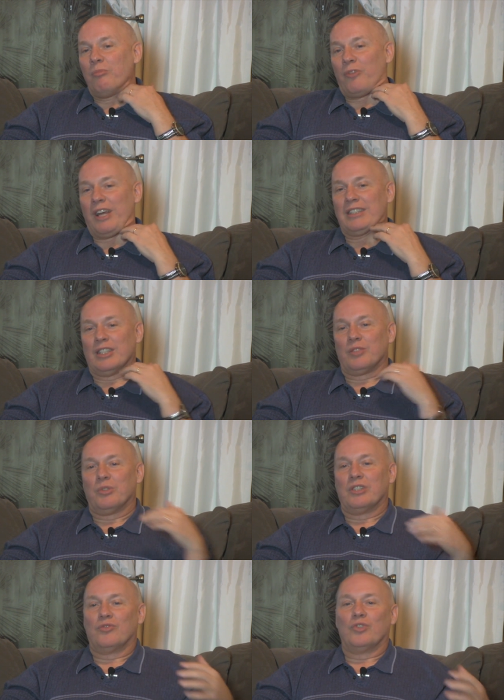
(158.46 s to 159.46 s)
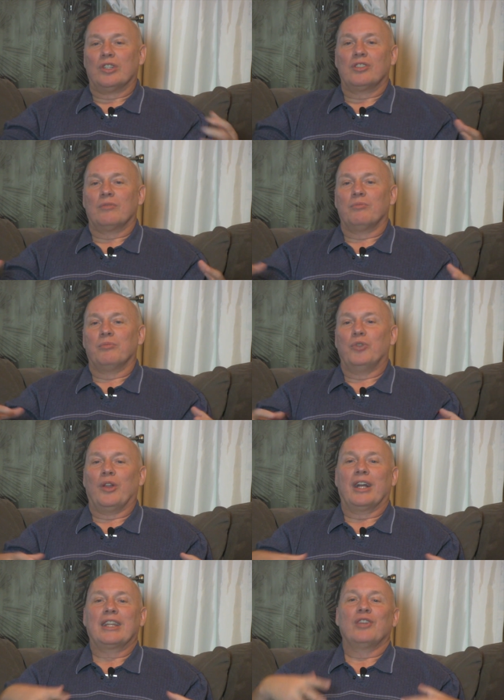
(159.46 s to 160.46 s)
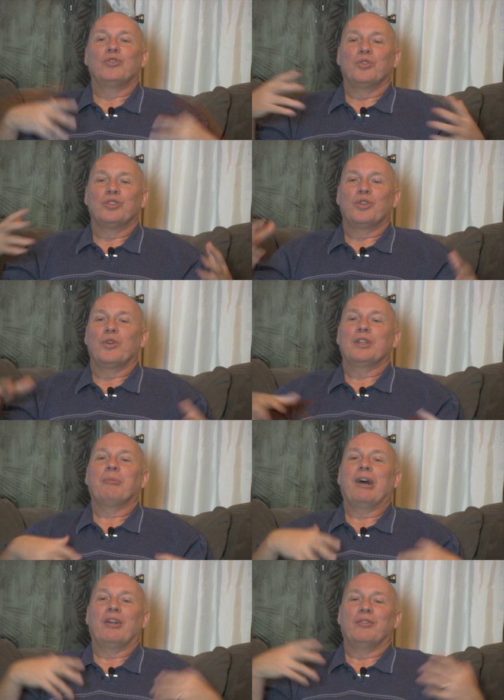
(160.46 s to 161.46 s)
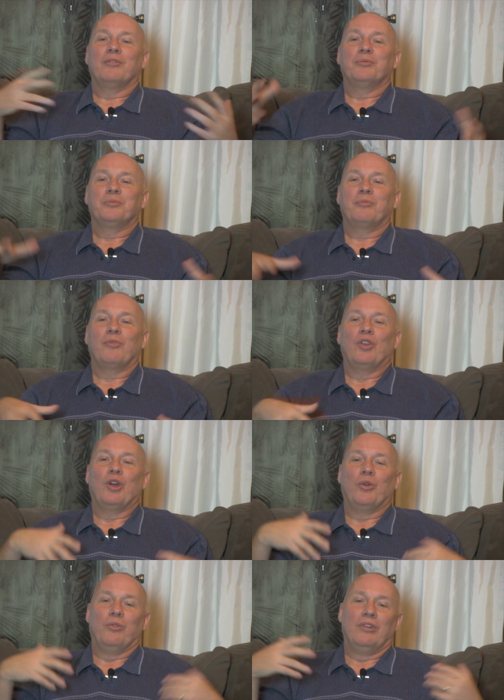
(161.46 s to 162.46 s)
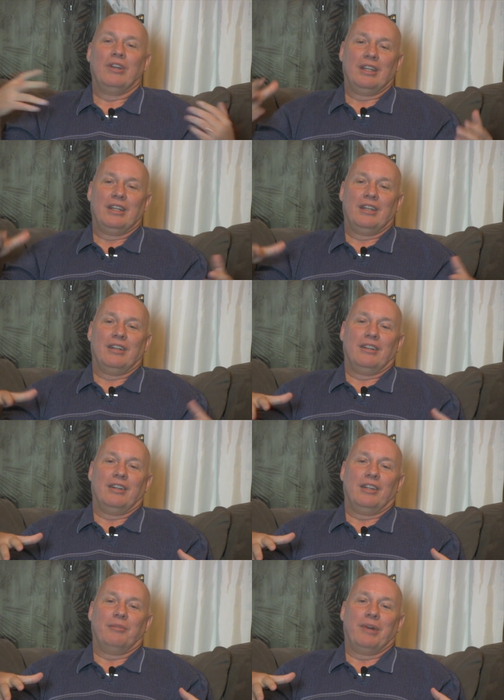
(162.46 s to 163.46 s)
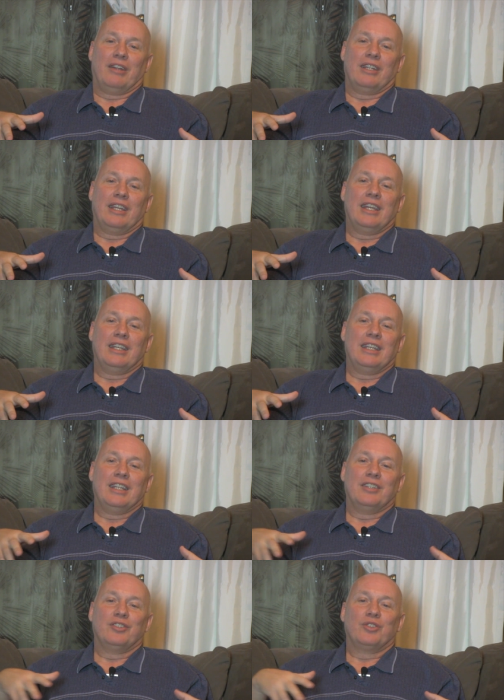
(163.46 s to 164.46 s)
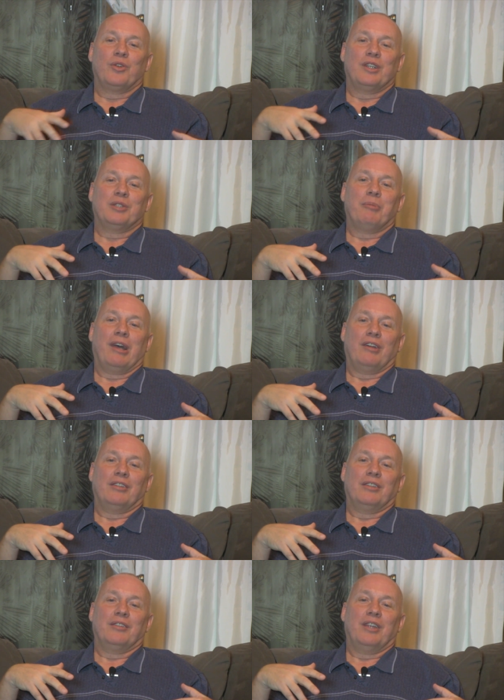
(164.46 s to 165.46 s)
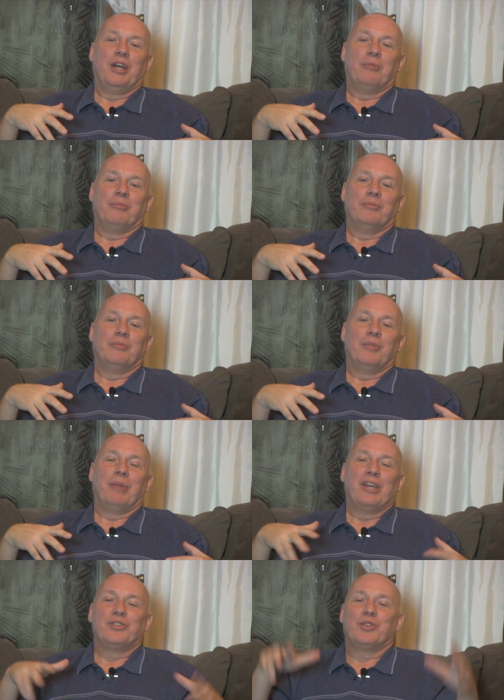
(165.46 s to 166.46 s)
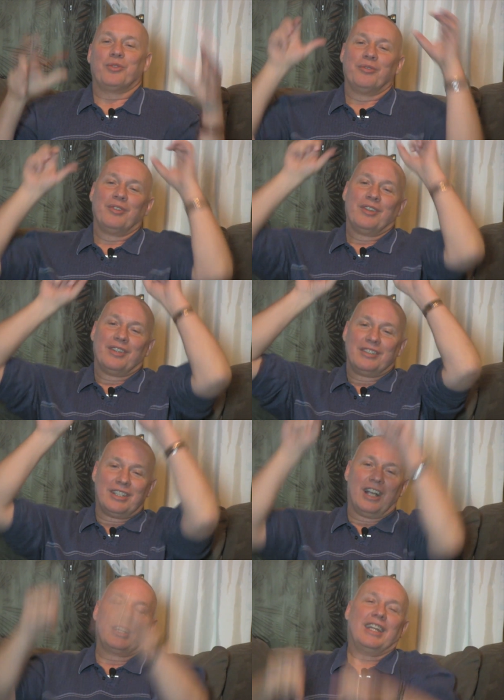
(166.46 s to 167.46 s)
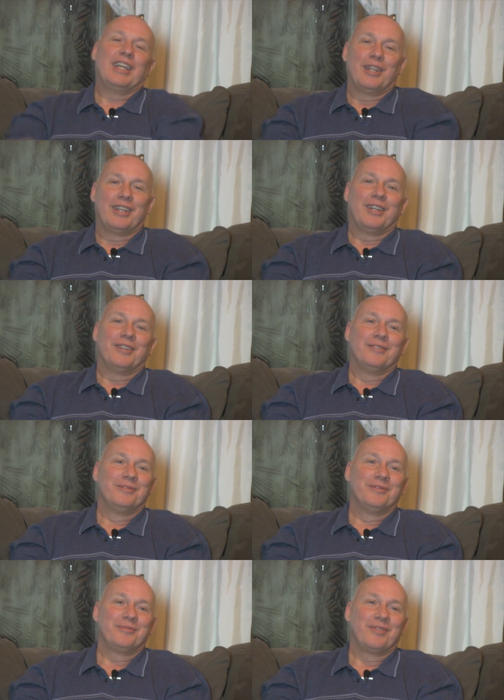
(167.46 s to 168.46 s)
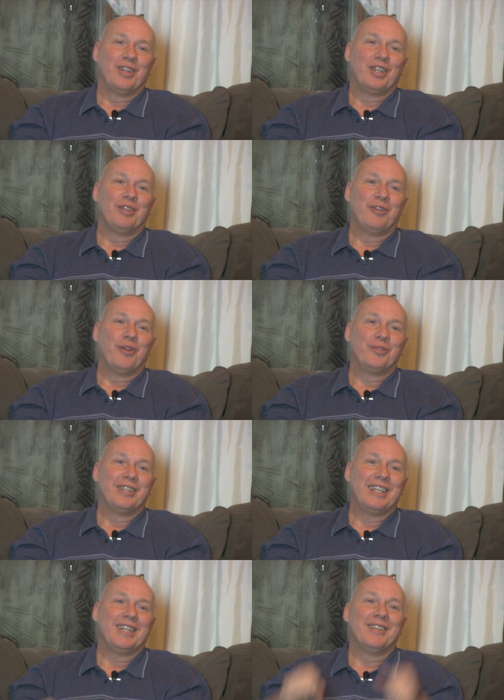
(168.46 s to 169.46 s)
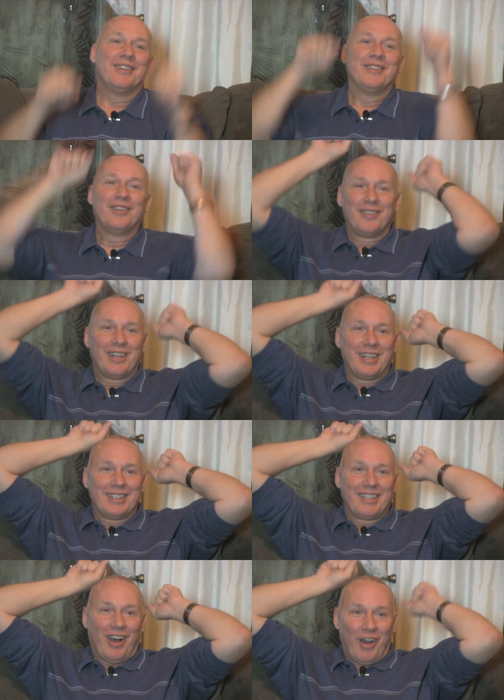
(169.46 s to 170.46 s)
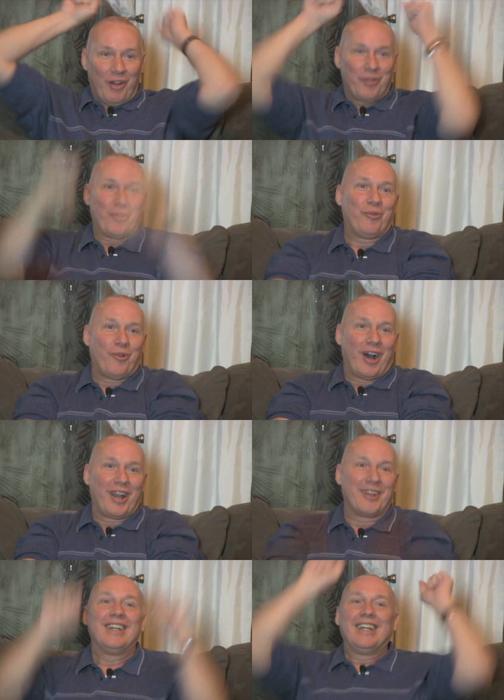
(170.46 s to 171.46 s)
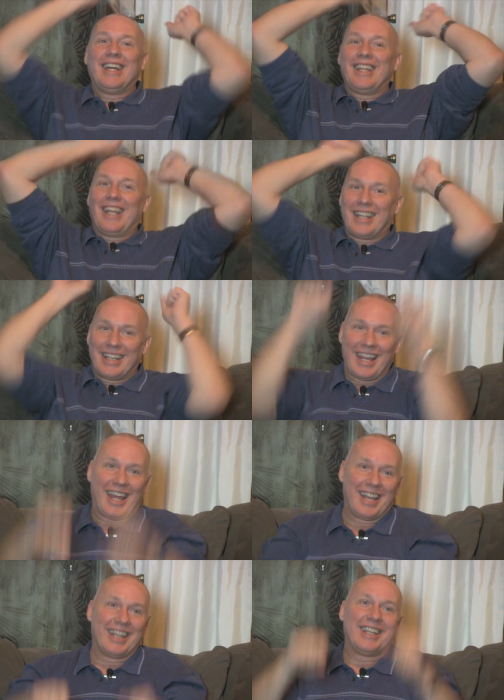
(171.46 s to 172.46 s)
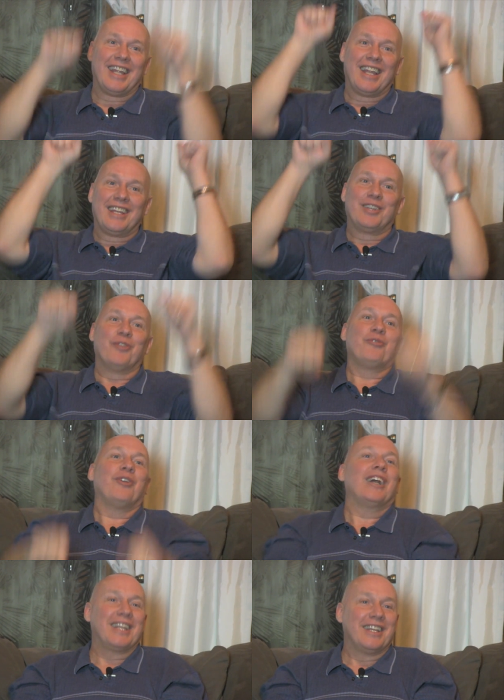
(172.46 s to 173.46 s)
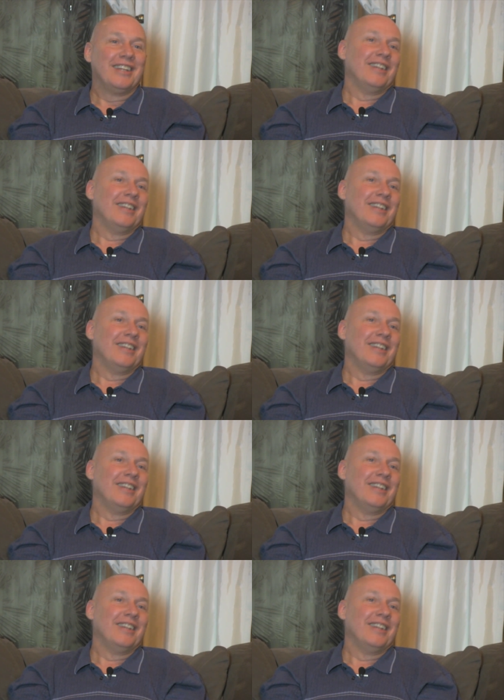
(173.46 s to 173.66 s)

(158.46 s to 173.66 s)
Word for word: Frances was just, you know, like those old stories about, you know, about the Indian stories about um, the master dunking the, the devotee his under the water and then again and then until finally